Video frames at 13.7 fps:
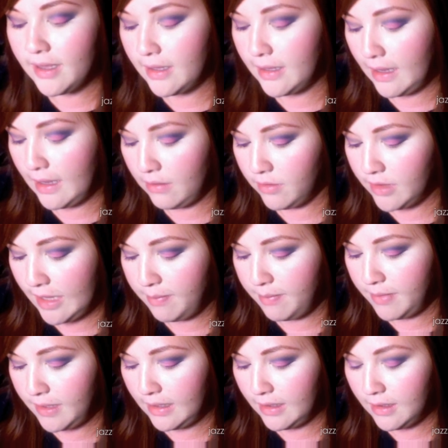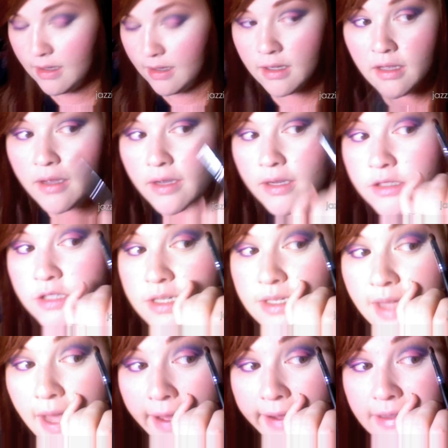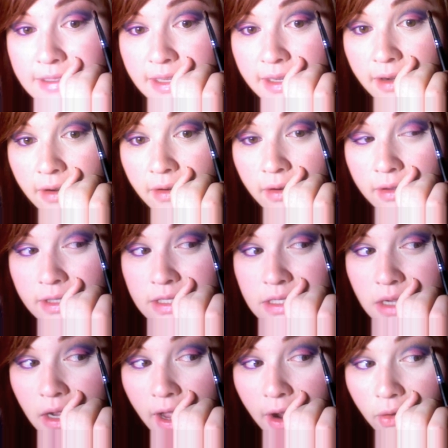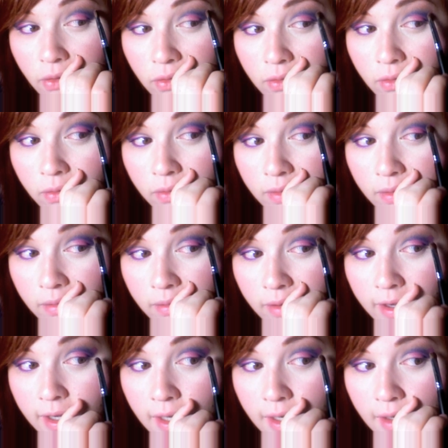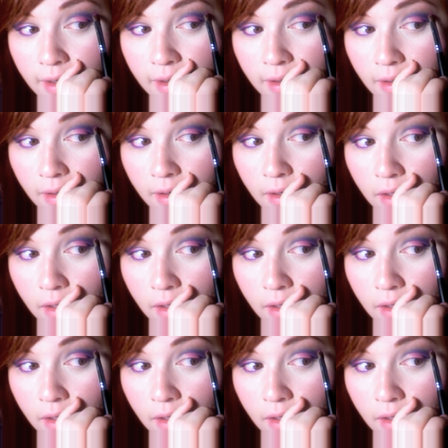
again with that pink just accent it on this outer corner right here